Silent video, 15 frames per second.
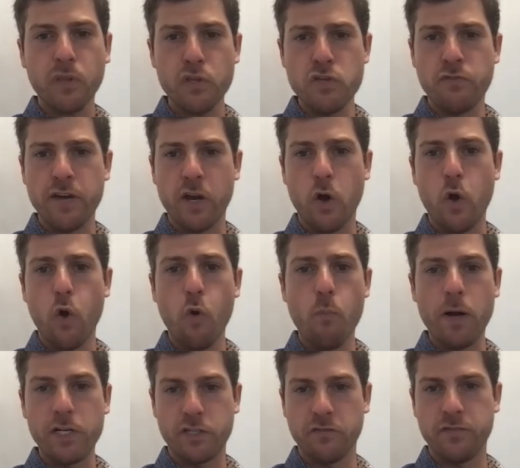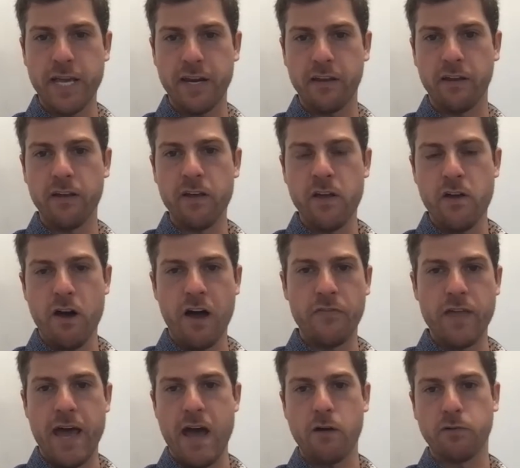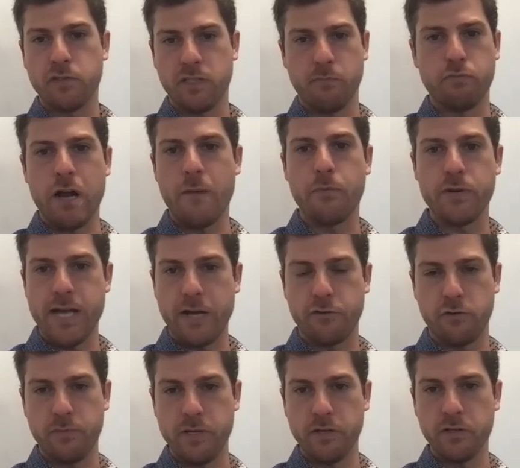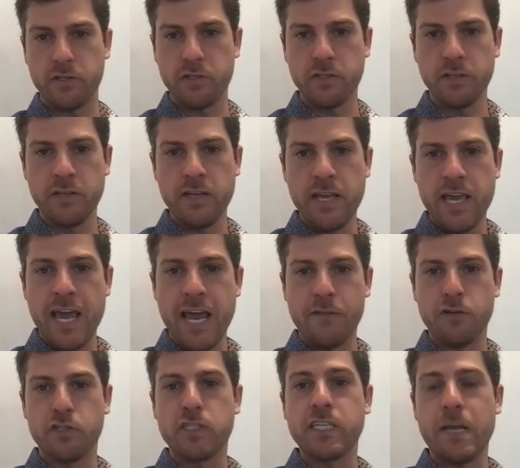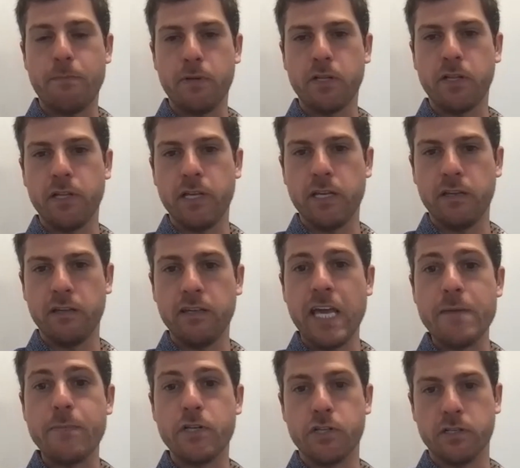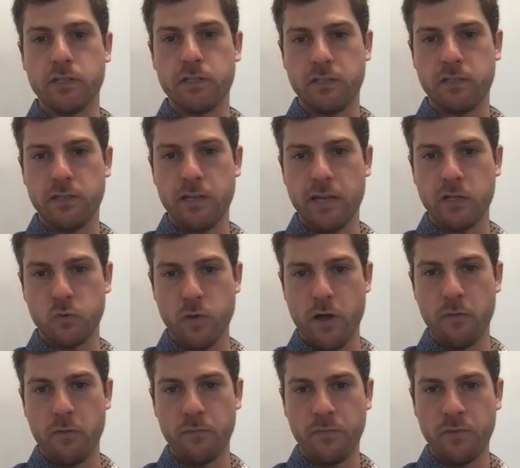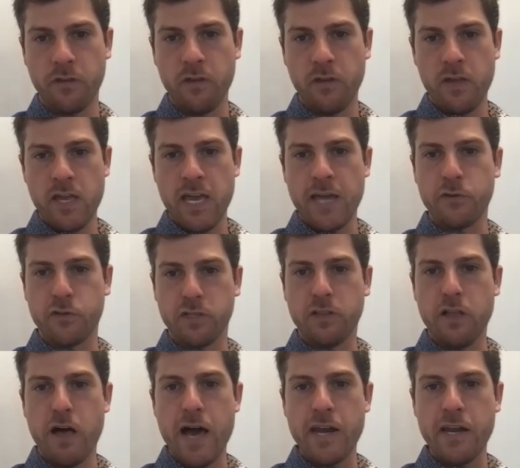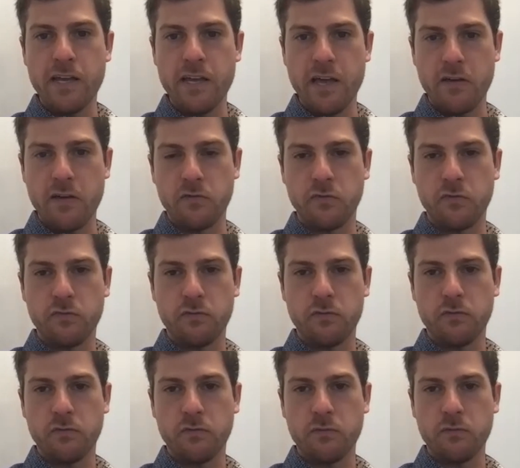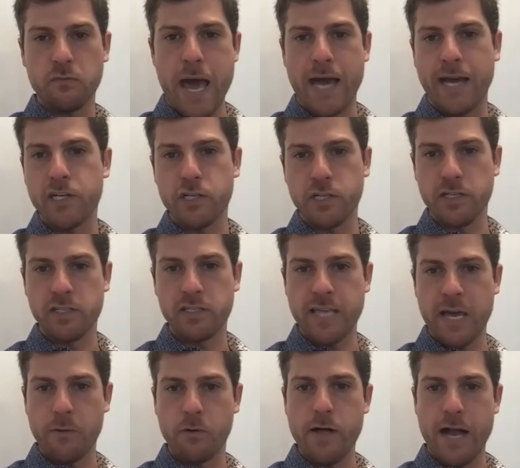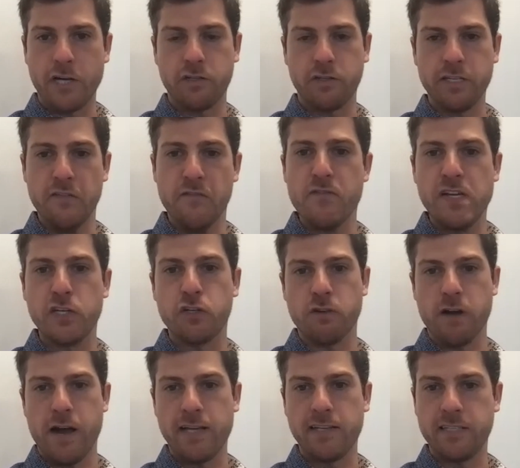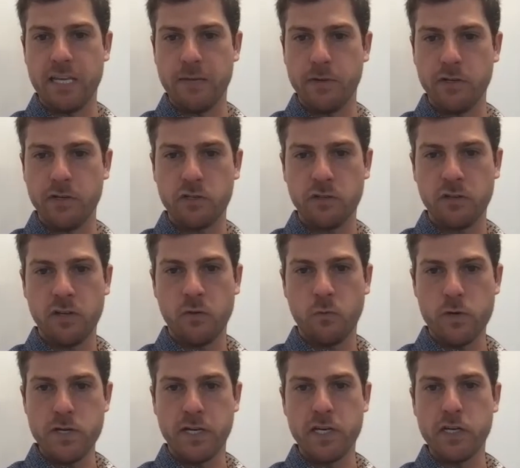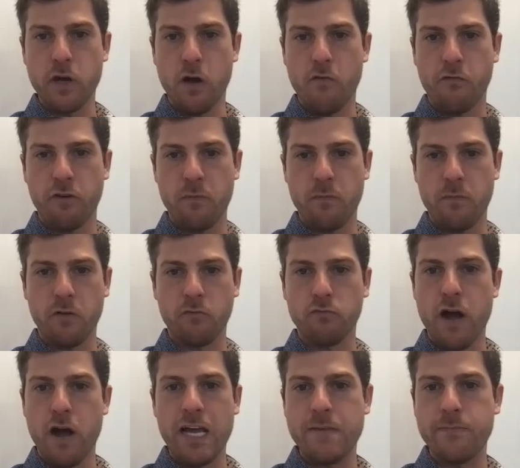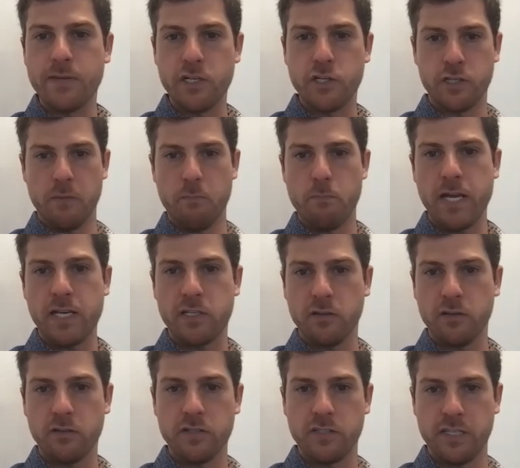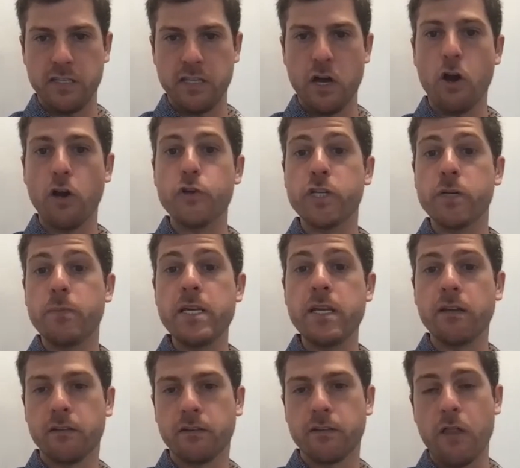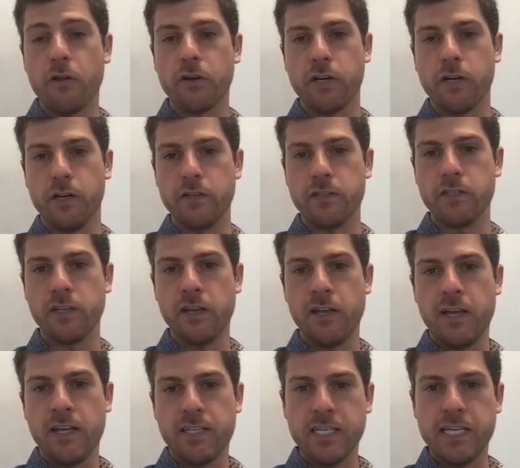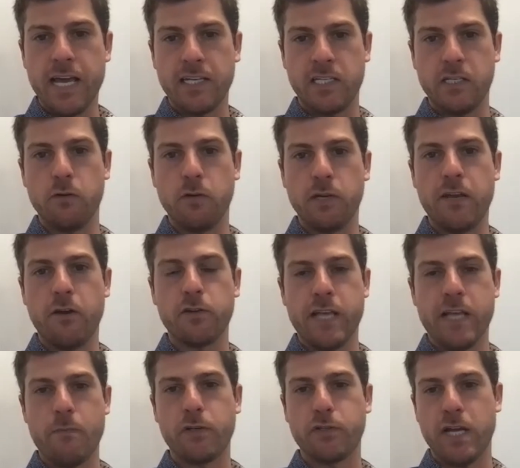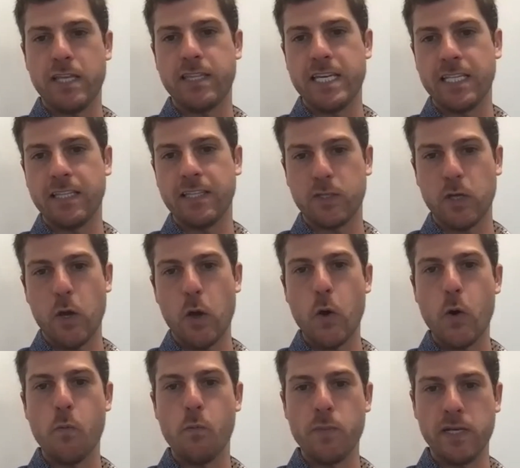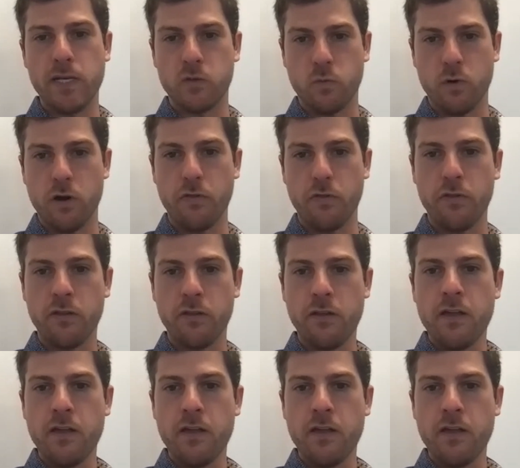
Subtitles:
You've got a whole bunch of data on the house, the property attributes, and there's typically images as well. And there's a lot of packages that will actually featureize the image, where you can go from a raw image and the pixels and the RGB color codes to get to, here's how much I think this home is worth.